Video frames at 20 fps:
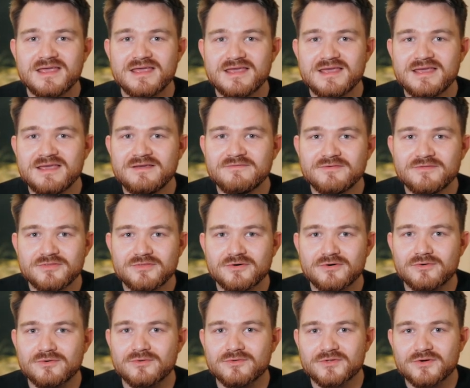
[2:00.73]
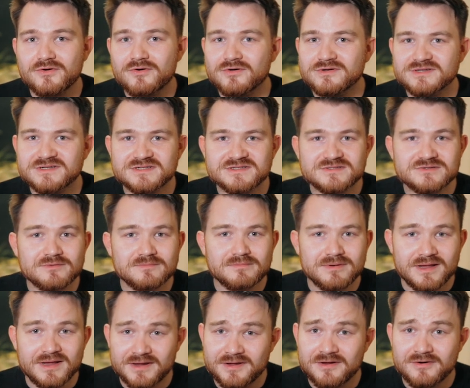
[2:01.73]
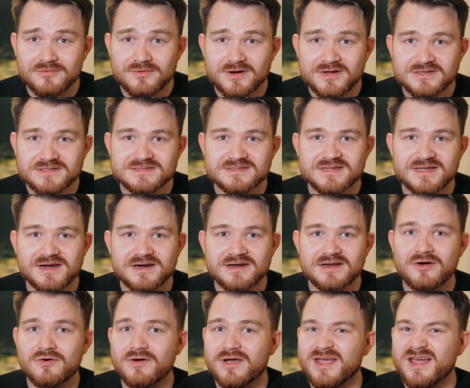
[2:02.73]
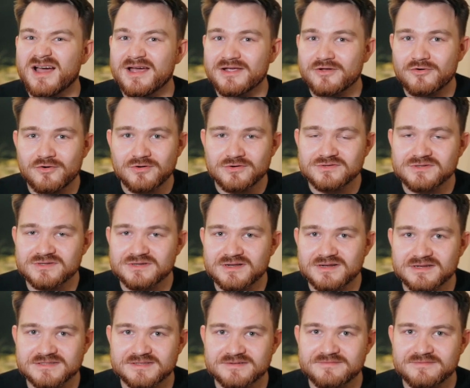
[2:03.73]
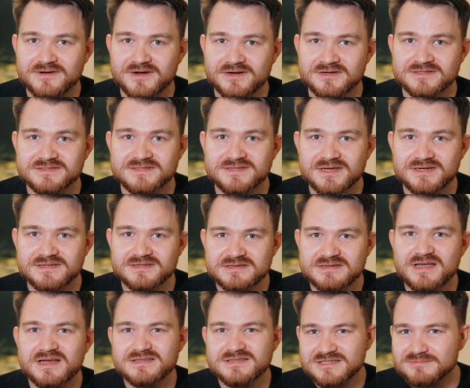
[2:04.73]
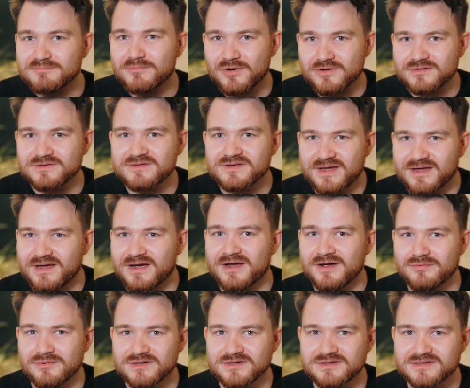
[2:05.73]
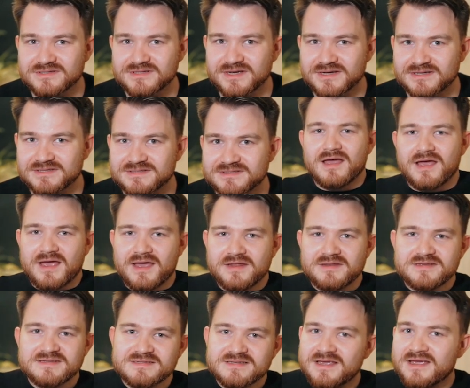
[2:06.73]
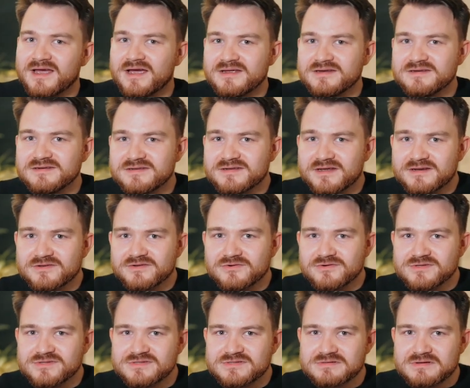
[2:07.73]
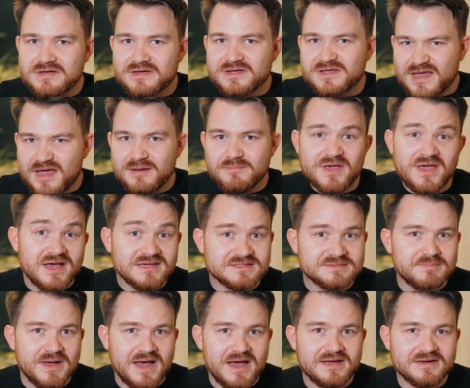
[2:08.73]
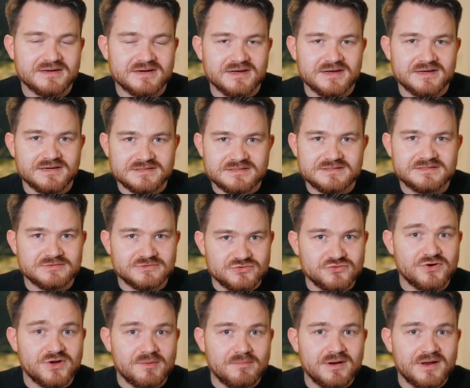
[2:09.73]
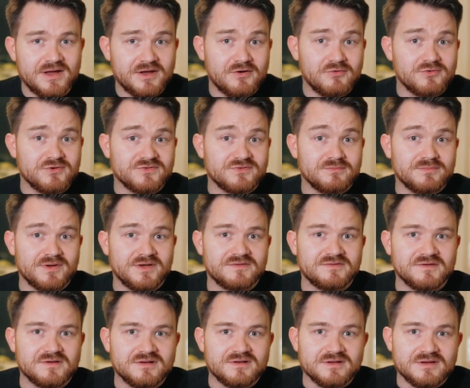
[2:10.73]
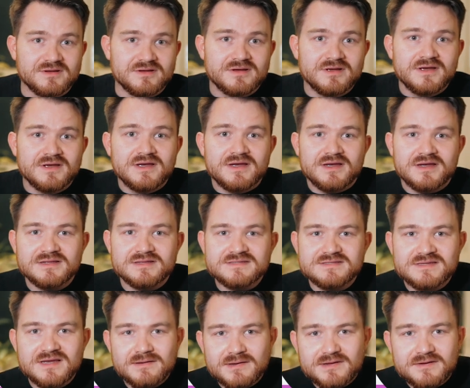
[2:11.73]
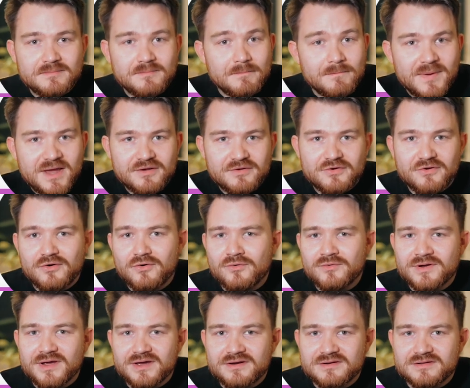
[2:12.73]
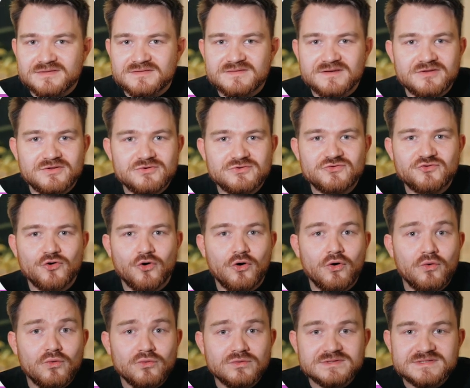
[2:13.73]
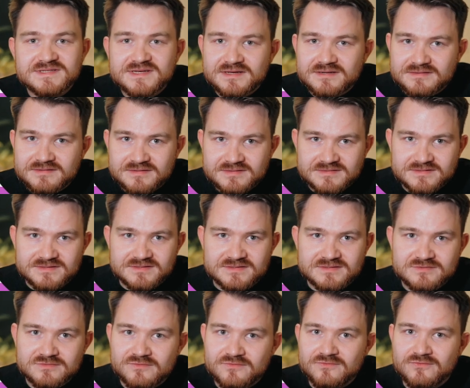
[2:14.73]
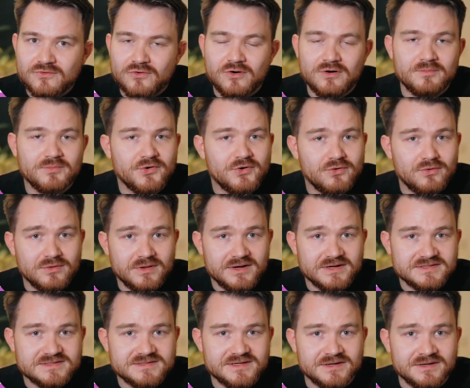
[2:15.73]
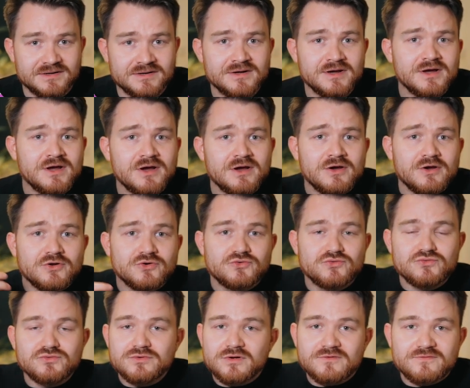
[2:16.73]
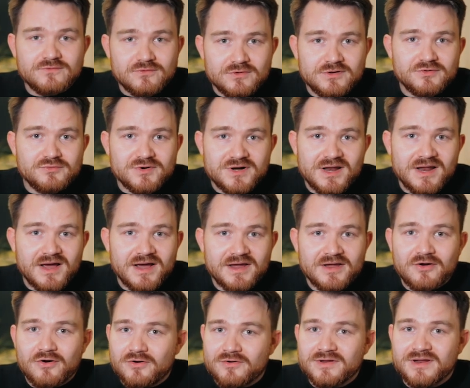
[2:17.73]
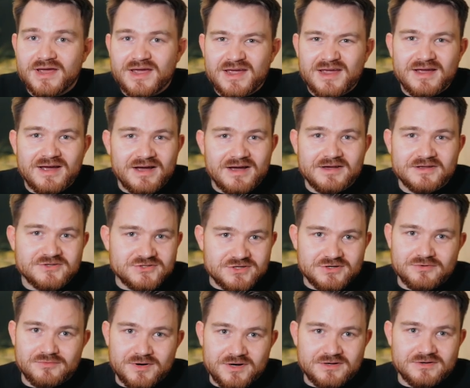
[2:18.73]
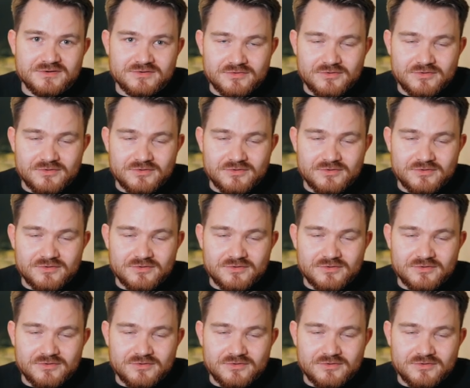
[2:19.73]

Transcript: Even though the content is not plagiarized, there are now AI content classifiers that can spot AI written text. And these AI detectors uh, can be as bad as doing plagiarism, basically. Instead, make your own edits and use your own sentences to form the whole essay. Do not fully rely on AI generated